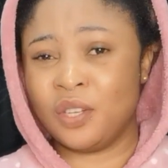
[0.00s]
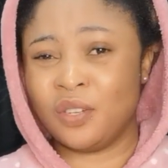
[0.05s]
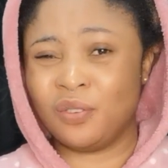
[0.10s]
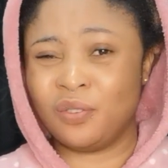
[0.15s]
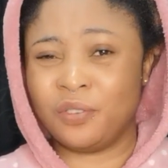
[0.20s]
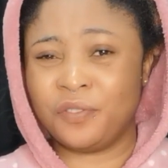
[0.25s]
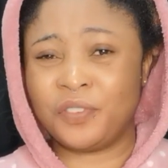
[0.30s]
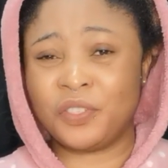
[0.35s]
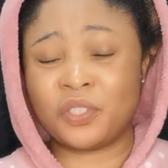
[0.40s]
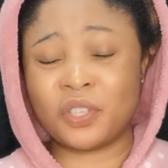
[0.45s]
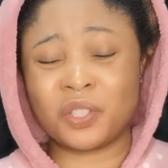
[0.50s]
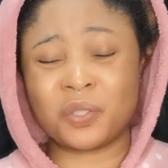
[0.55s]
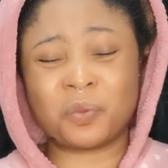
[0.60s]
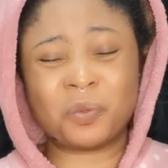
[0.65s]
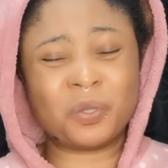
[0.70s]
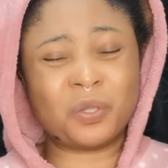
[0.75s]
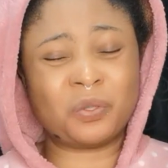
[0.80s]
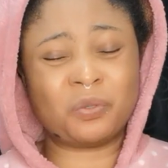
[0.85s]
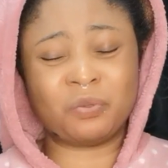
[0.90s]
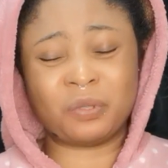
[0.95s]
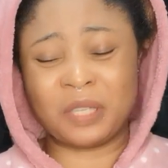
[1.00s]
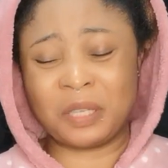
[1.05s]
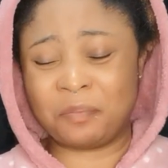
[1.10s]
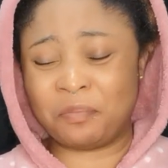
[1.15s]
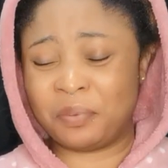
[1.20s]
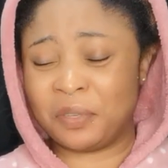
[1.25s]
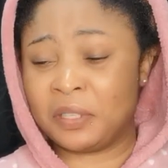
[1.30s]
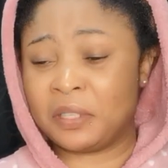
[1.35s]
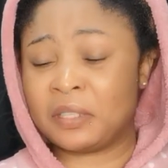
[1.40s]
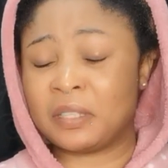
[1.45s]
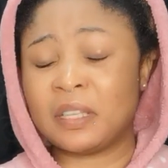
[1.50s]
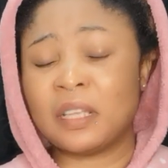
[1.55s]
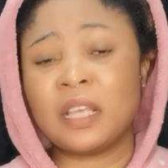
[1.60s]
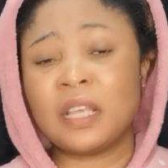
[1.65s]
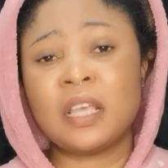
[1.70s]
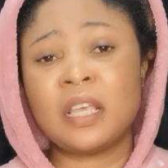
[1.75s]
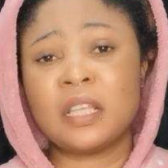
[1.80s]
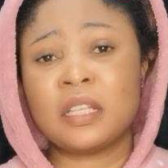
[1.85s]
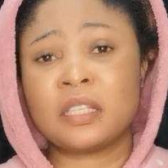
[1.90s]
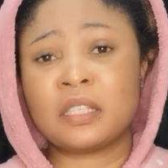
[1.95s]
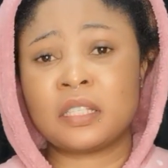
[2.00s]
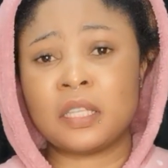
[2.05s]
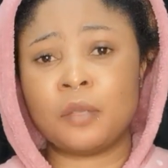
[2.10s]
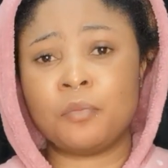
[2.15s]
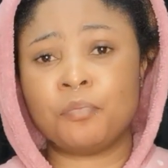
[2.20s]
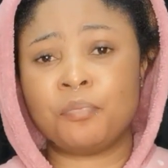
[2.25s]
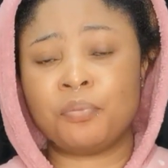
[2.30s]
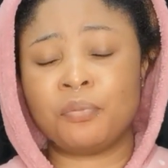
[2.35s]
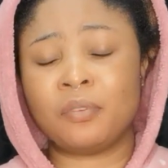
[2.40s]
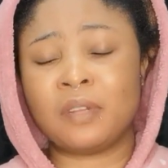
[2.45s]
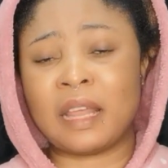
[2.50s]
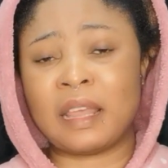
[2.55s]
No, if you just want to keep it simple,